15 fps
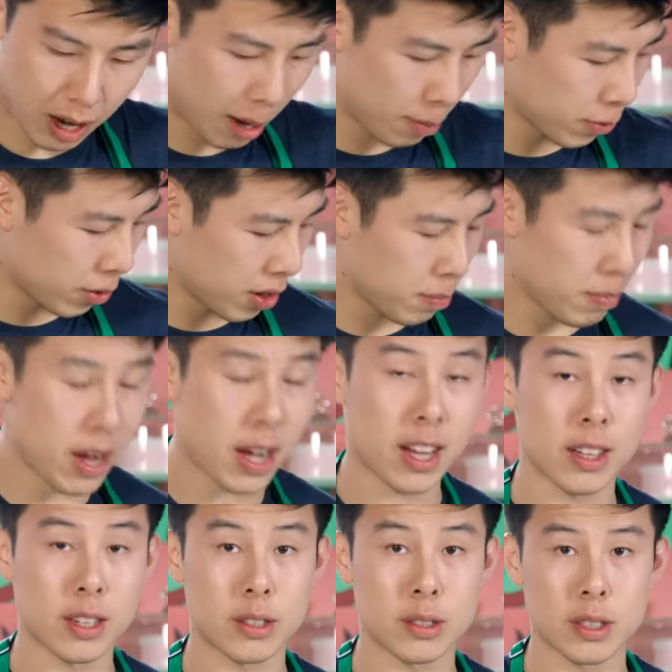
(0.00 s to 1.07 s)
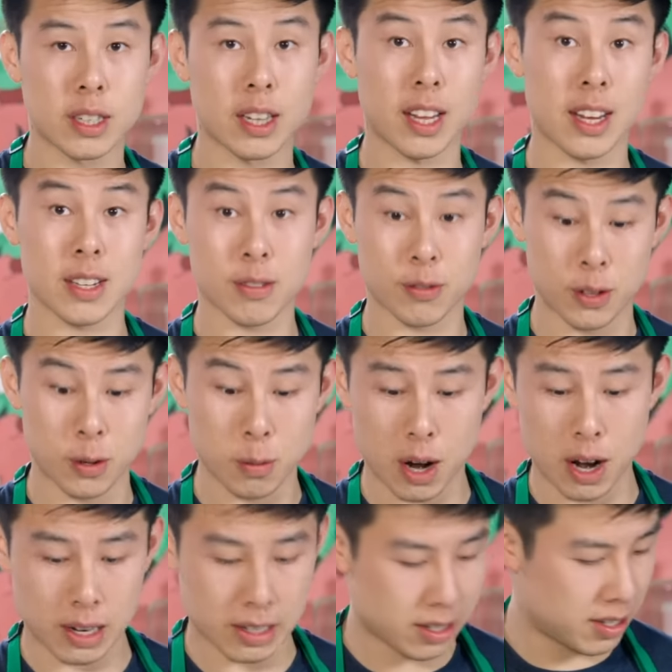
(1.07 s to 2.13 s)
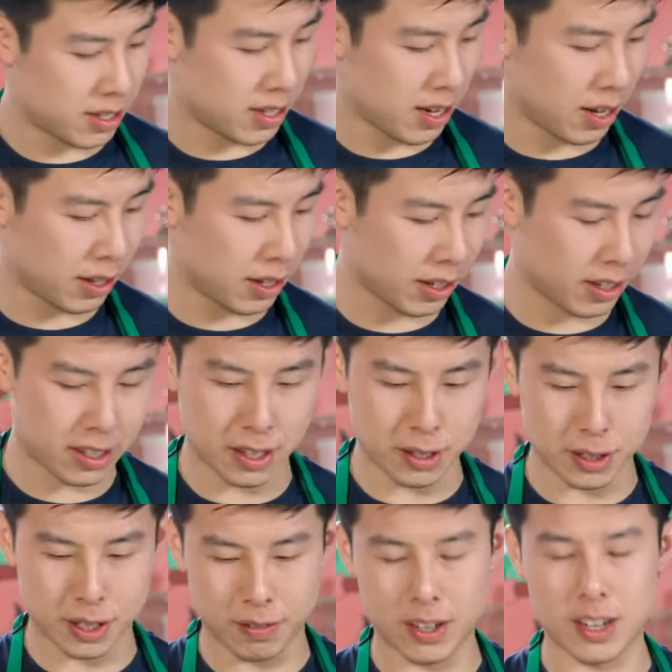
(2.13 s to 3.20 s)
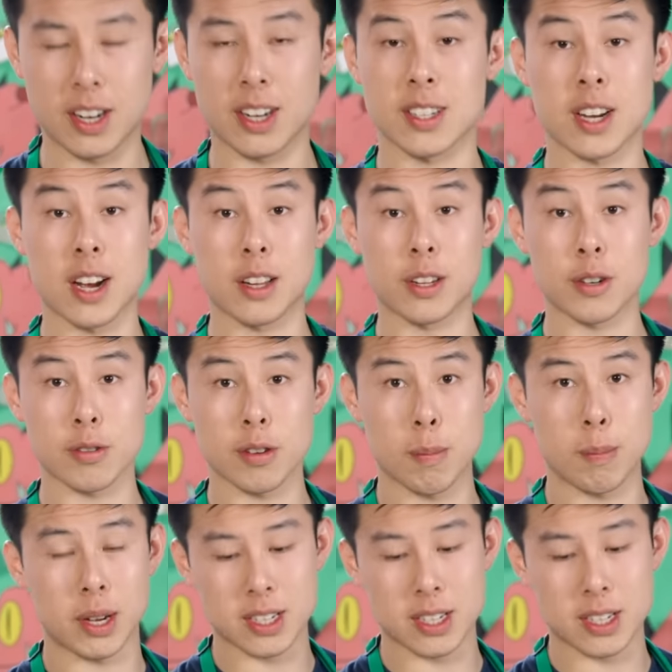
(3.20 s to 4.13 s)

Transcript: I'm gonna make a little glaze for the rocks. I think it'll give it a nice color, so I'm